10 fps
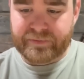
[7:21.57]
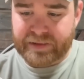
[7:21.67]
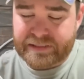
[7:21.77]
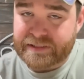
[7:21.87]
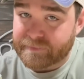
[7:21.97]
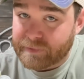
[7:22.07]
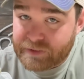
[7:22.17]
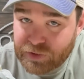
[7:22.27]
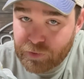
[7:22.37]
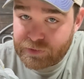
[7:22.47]
I've got some
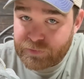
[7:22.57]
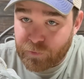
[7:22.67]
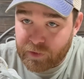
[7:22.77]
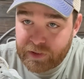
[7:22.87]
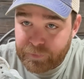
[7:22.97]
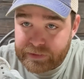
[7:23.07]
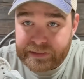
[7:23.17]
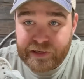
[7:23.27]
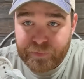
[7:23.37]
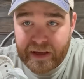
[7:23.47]
news for you. We did
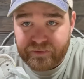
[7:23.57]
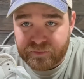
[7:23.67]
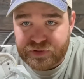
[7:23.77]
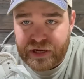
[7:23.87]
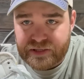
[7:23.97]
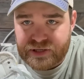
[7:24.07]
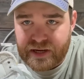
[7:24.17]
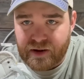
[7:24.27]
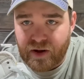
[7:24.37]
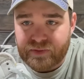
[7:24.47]
hear back from Check
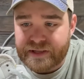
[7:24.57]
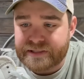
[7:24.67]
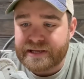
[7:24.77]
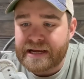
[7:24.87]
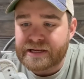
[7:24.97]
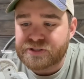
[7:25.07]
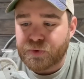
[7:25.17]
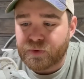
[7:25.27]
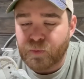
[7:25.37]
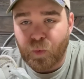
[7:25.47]
Check on these
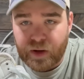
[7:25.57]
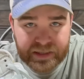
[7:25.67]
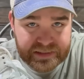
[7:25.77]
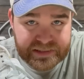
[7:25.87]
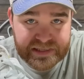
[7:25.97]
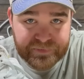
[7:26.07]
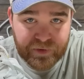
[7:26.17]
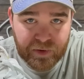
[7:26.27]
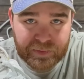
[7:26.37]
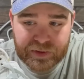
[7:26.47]
Jordan 1
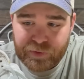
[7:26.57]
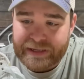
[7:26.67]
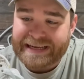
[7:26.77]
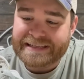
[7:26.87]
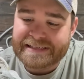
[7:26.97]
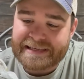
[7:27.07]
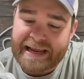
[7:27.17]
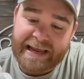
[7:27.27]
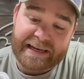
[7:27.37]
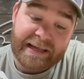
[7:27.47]
Seafoam Greens,
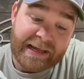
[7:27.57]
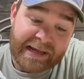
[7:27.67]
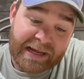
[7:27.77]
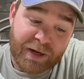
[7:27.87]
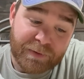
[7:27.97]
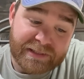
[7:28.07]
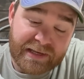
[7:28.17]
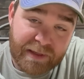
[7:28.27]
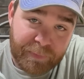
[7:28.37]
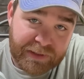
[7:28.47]
and we
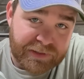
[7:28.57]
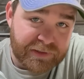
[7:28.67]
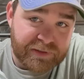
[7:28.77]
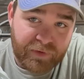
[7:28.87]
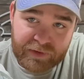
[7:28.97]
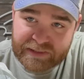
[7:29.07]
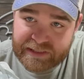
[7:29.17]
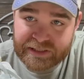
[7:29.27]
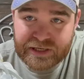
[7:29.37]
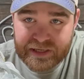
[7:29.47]
sent them pictures of all the
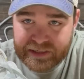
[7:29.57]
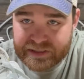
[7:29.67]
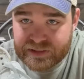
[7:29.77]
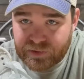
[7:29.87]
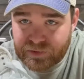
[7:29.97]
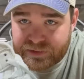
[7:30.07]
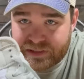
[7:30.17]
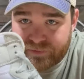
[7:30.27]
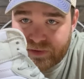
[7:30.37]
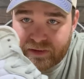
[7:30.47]
stitching and insoles and
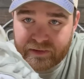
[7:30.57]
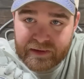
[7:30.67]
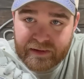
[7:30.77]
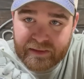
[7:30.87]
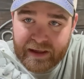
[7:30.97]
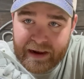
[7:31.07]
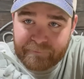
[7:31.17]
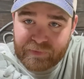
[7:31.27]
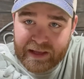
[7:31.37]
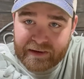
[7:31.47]
everything like that,
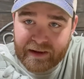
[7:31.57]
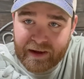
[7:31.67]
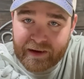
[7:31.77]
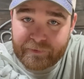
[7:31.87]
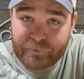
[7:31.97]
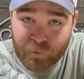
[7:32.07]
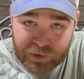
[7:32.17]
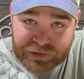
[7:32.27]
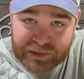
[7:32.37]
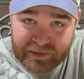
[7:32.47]
and
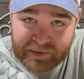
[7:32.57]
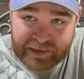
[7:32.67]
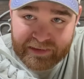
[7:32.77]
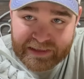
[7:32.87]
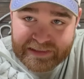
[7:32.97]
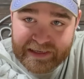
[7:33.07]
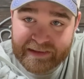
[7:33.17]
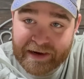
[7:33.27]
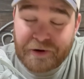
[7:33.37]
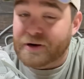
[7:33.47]
unfortunately, they said
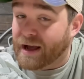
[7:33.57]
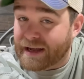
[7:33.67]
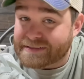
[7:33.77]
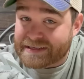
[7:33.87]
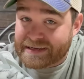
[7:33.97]
they are not